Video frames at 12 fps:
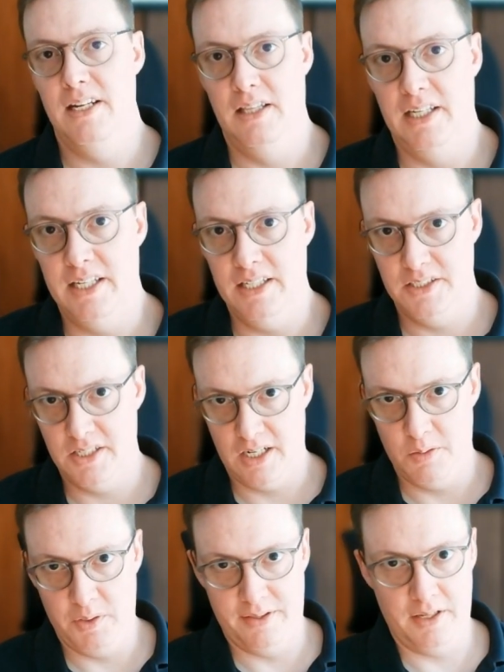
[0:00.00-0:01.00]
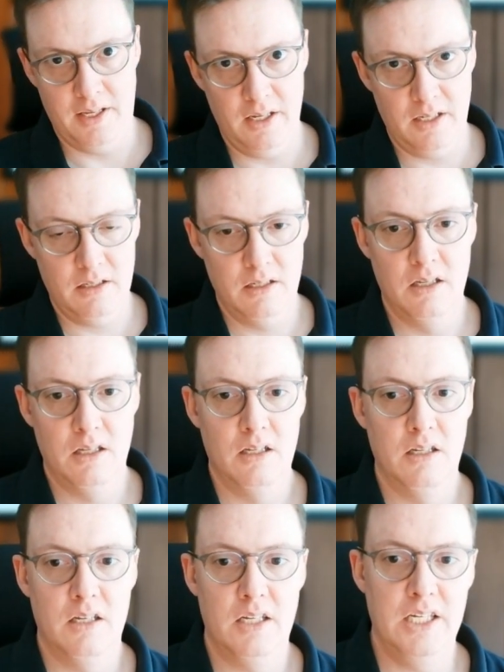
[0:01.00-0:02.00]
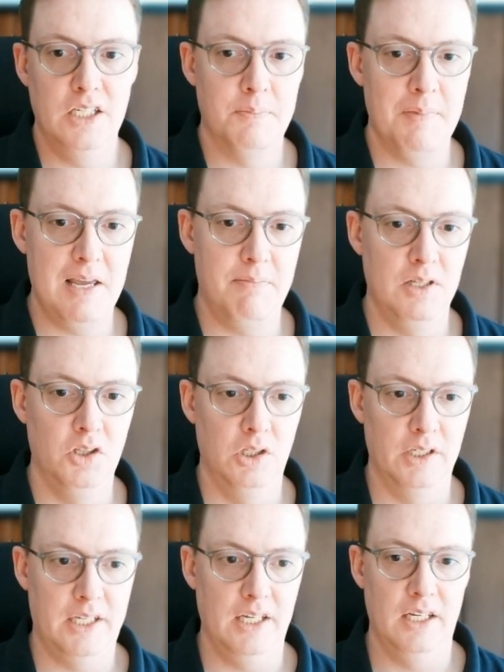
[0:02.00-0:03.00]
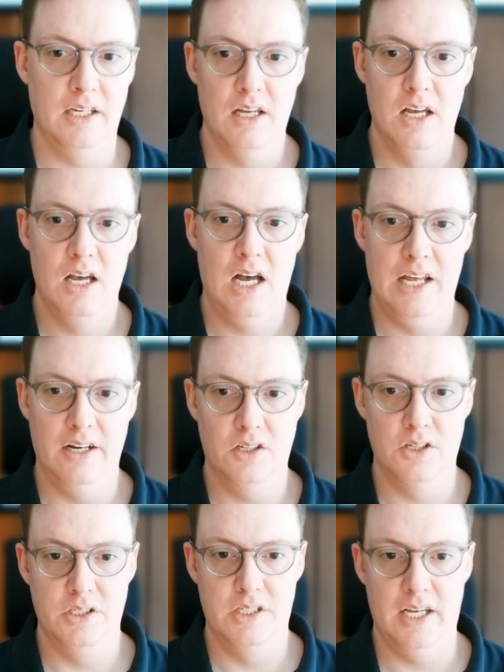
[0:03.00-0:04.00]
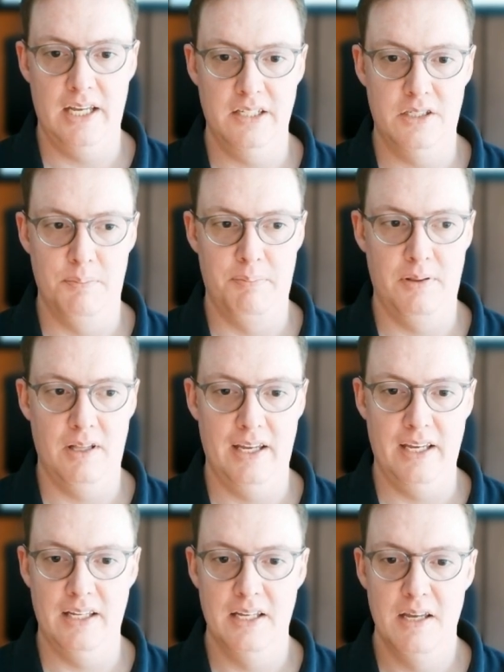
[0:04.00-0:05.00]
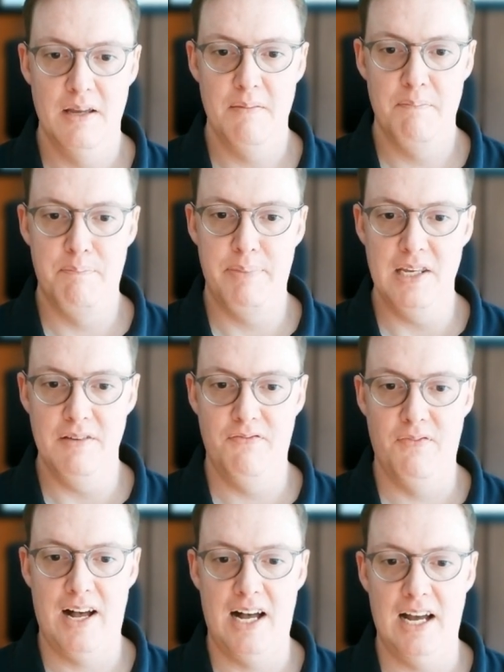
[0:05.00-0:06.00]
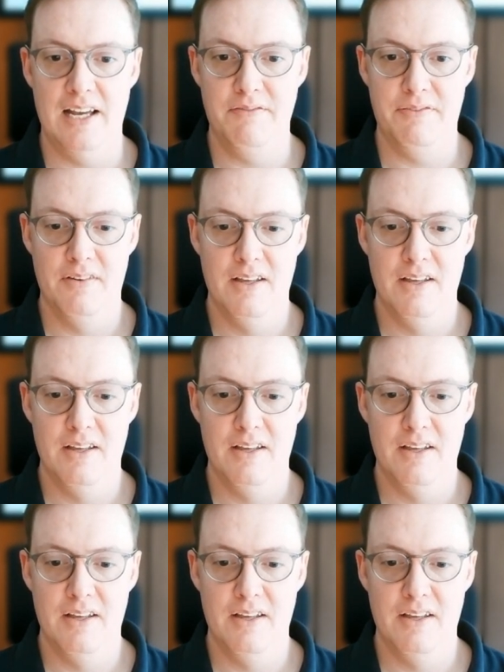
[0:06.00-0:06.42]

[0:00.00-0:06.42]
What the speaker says: the king side with the king, he's maybe looking on a good day to play b5